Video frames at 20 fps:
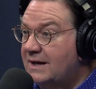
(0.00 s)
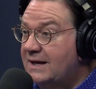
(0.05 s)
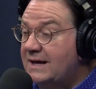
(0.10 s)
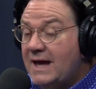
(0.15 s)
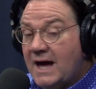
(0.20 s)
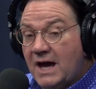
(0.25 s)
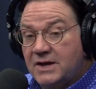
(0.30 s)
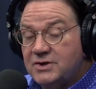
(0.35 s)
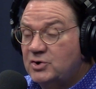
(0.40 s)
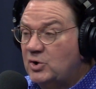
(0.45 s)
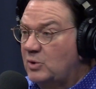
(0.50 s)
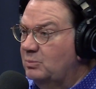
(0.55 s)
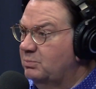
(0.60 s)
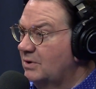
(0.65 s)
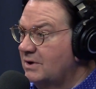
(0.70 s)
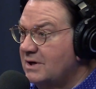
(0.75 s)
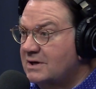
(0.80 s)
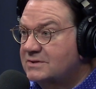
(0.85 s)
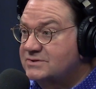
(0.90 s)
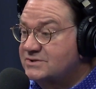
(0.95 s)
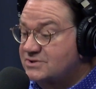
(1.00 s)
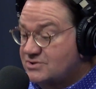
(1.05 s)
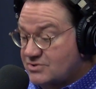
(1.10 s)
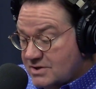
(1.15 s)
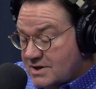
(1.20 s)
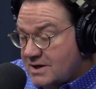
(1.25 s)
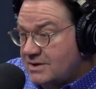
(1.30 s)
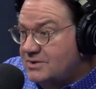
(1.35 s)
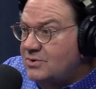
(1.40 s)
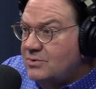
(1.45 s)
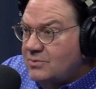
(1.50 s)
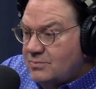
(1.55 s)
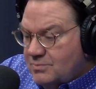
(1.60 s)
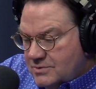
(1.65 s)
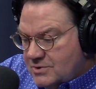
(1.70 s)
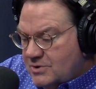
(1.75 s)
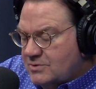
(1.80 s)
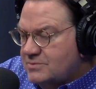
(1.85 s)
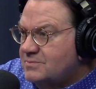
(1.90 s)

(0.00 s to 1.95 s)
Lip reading: And you don't pluck the string. It's